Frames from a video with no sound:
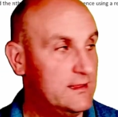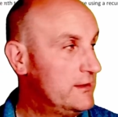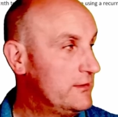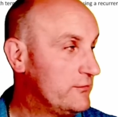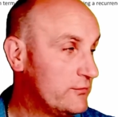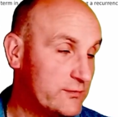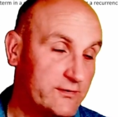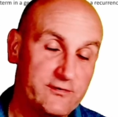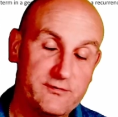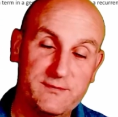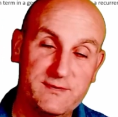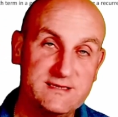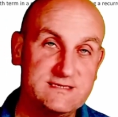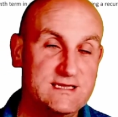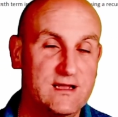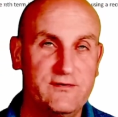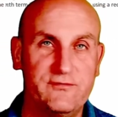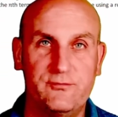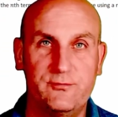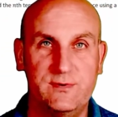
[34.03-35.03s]
talking to
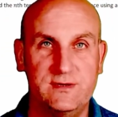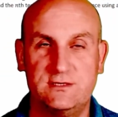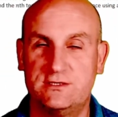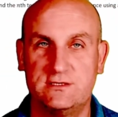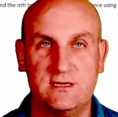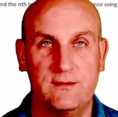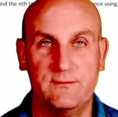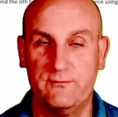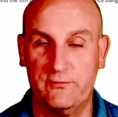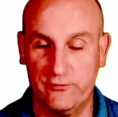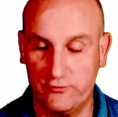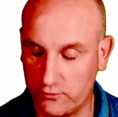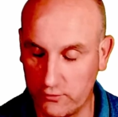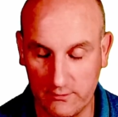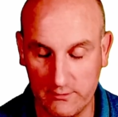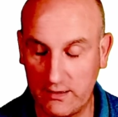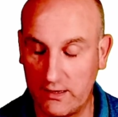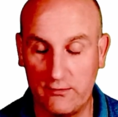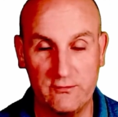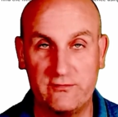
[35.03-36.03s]
myself, which I'm sure
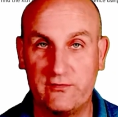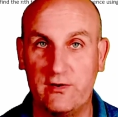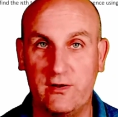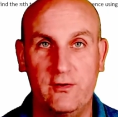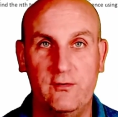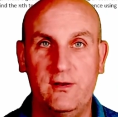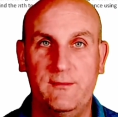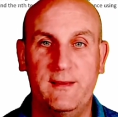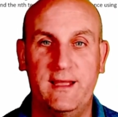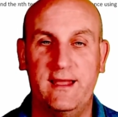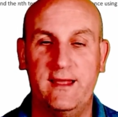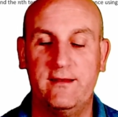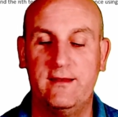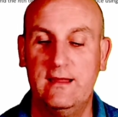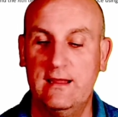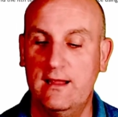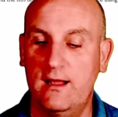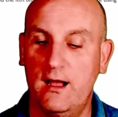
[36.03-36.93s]
I'm going slowly mad.